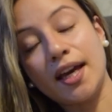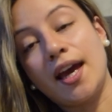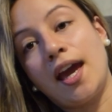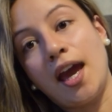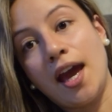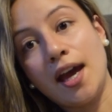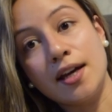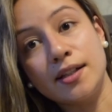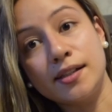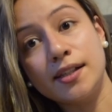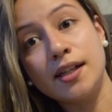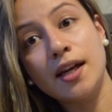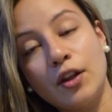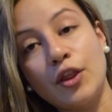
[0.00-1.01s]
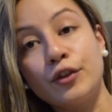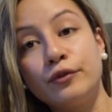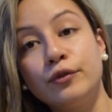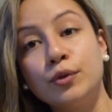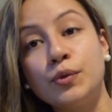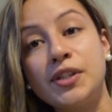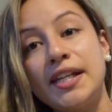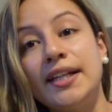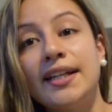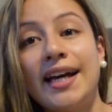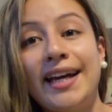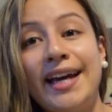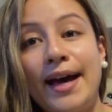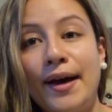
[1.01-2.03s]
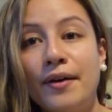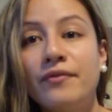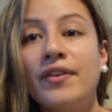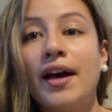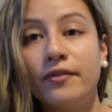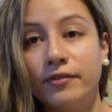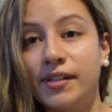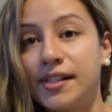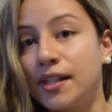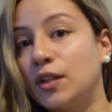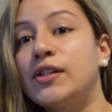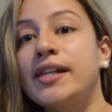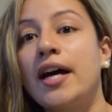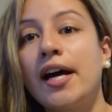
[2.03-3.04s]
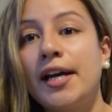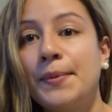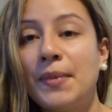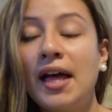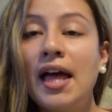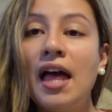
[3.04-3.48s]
and the routine I have every single time